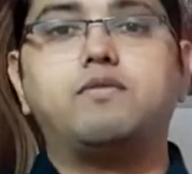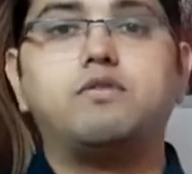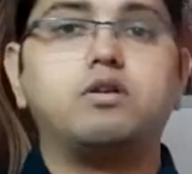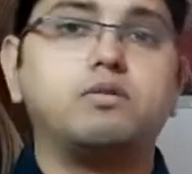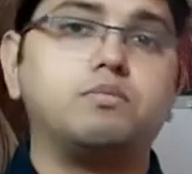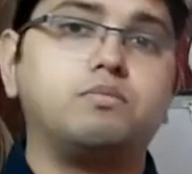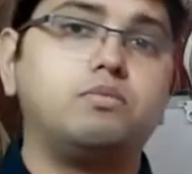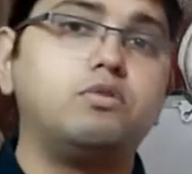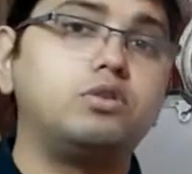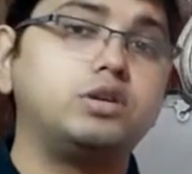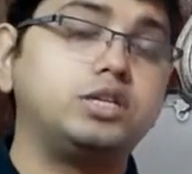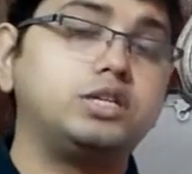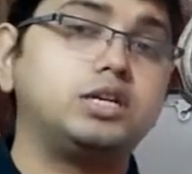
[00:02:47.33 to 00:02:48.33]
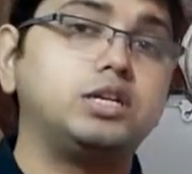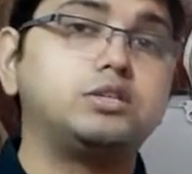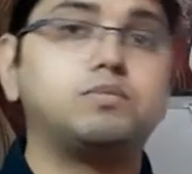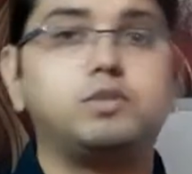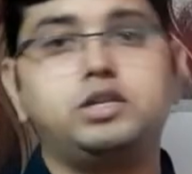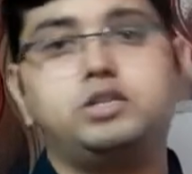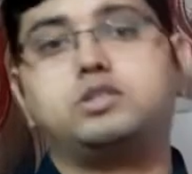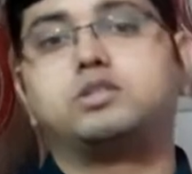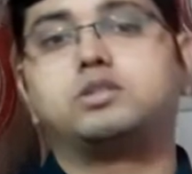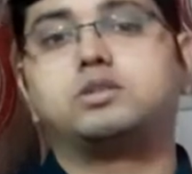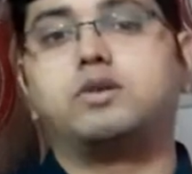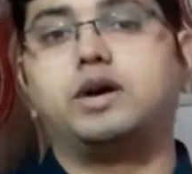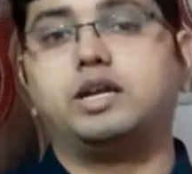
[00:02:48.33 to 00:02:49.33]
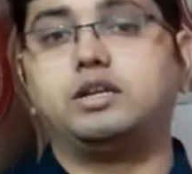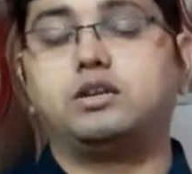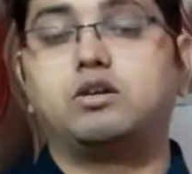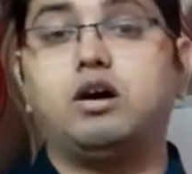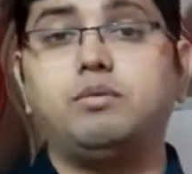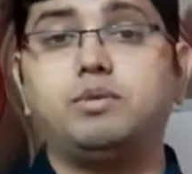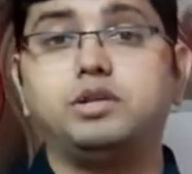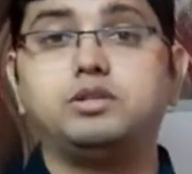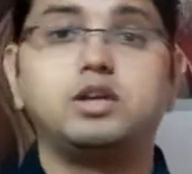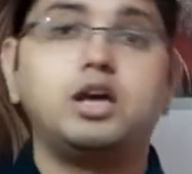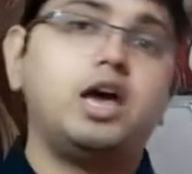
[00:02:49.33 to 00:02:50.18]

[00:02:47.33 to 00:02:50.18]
For more details, please write in comments